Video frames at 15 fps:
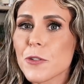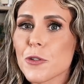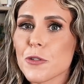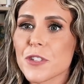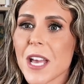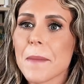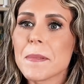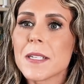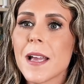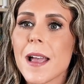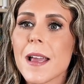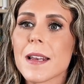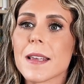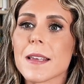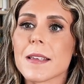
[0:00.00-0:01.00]

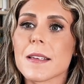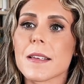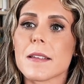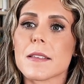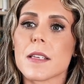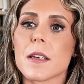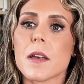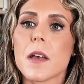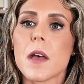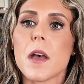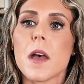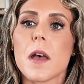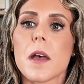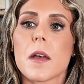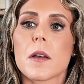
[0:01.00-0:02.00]
Tirzepatide is
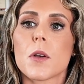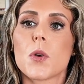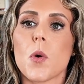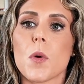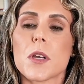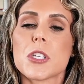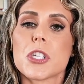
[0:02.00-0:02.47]
going